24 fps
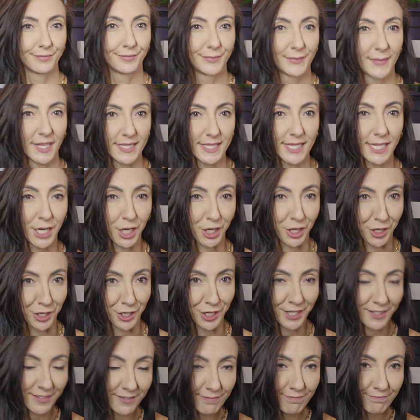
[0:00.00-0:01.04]
Does it
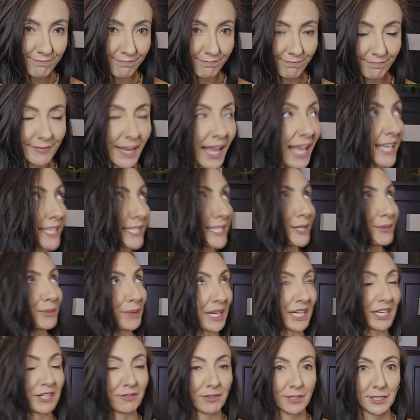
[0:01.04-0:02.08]
hurt? Is it
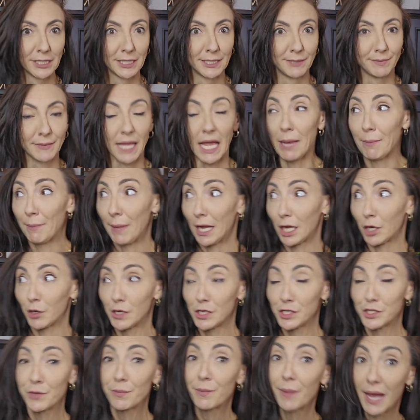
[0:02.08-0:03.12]
painful? Am I
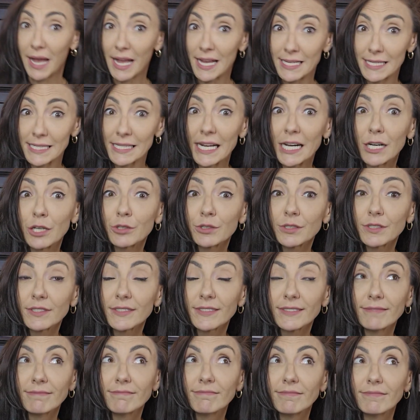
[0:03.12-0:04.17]
going to pass out?
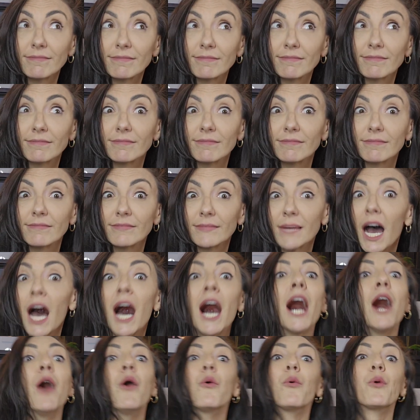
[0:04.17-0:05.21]

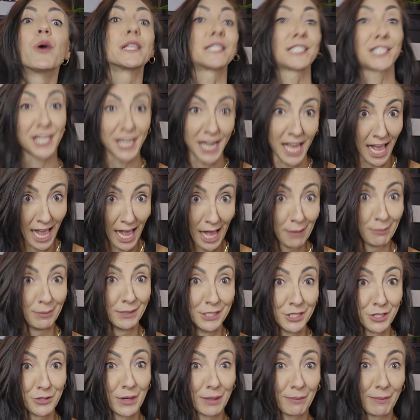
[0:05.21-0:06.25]
What's going to
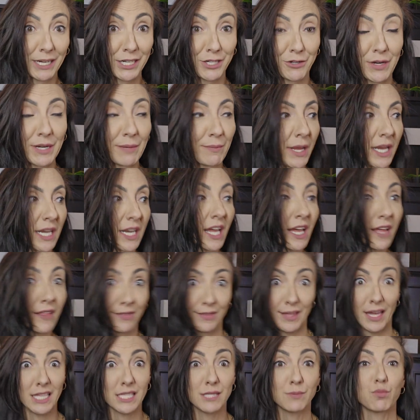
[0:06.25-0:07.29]
happen during my treatment?
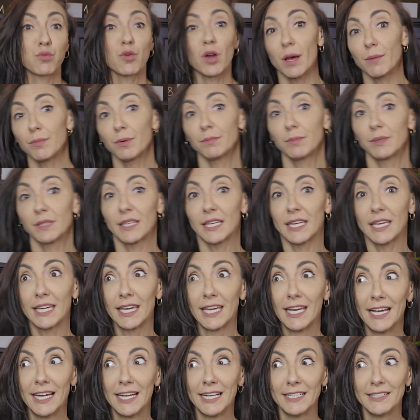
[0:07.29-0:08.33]
That's probably
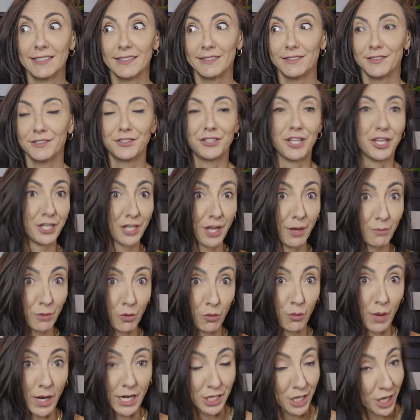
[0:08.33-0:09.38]
the number
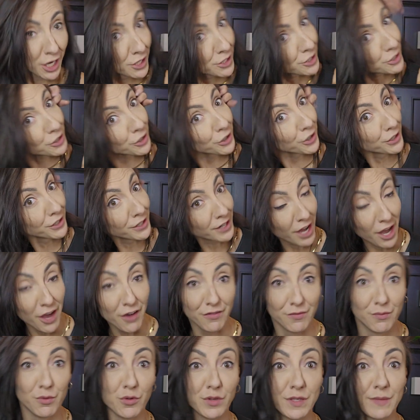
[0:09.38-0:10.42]
one concern
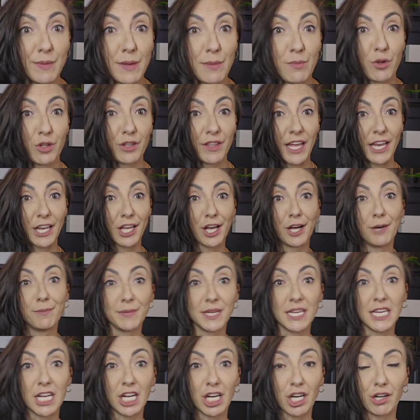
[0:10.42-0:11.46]
of most people that come
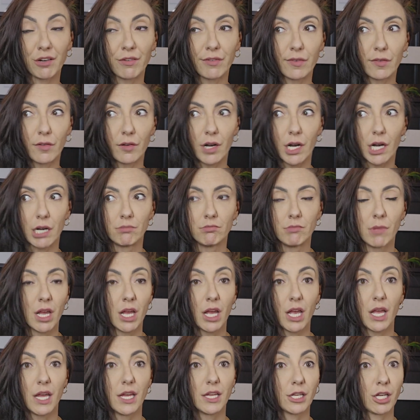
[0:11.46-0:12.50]
here for
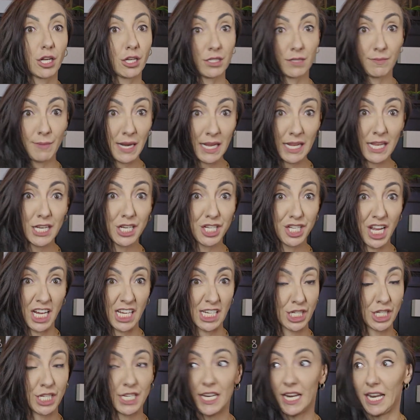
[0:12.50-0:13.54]
cosmetic
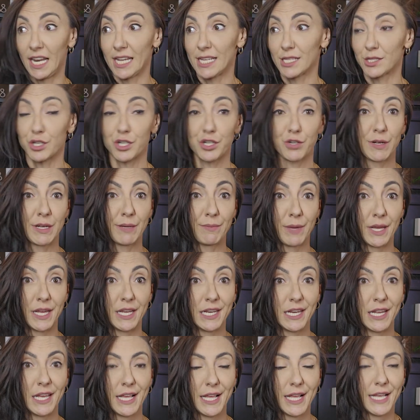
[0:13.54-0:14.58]
injection, laser
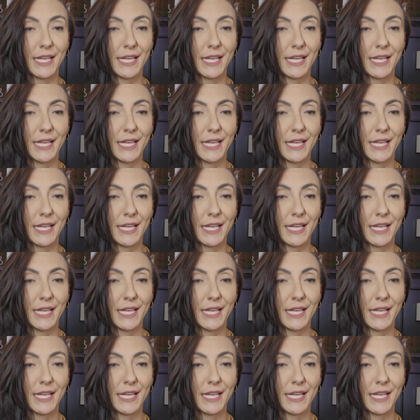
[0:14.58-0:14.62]
treatment,